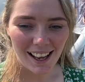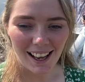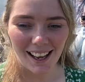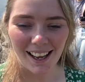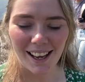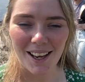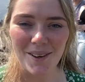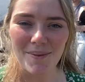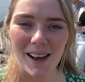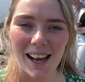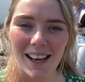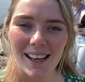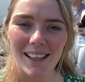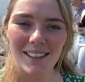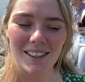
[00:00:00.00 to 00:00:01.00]
Um,
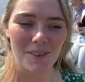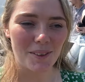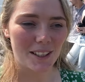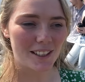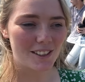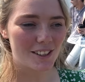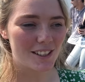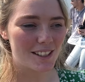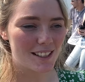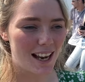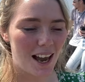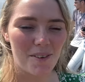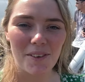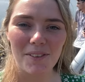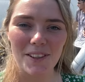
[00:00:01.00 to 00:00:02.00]
and I'm gonna just
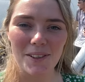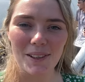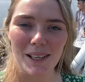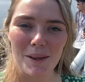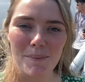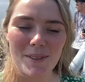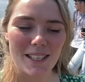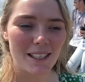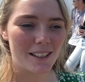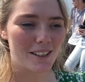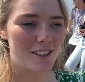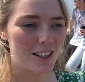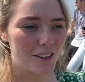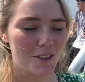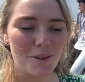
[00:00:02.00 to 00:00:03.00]
have a few clips here
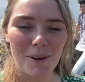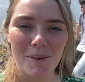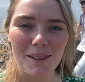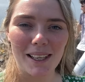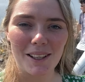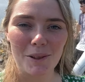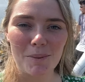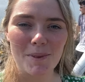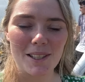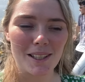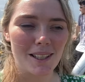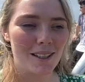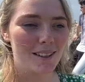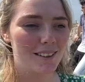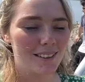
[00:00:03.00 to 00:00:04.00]
showing you what we get up
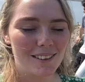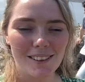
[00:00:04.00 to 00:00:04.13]
to.